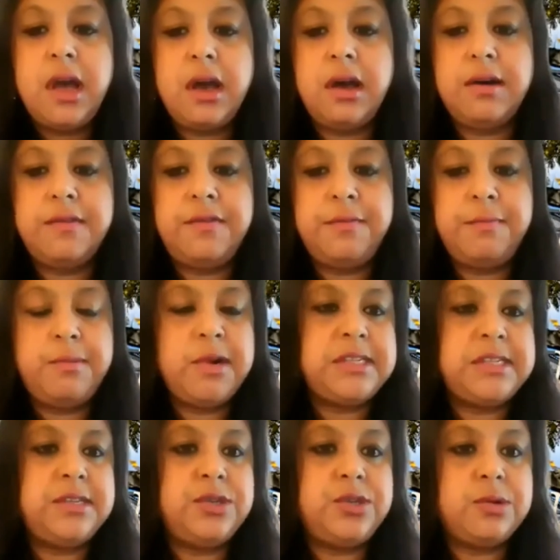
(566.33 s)
of
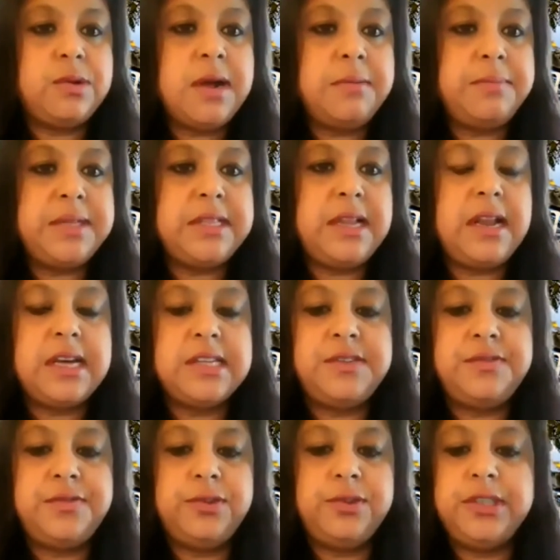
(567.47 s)
President Trump in the
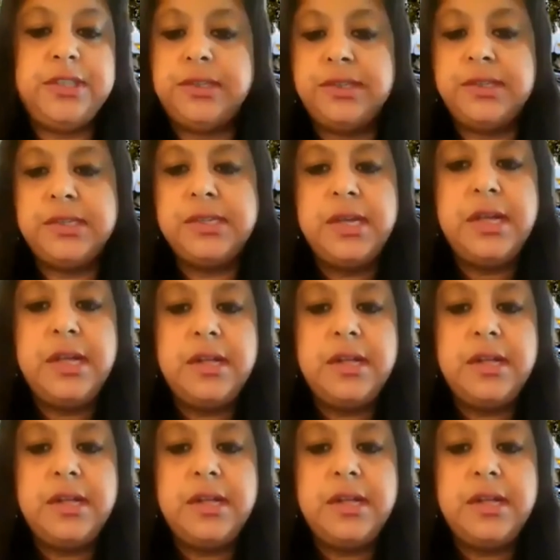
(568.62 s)
last 4 years.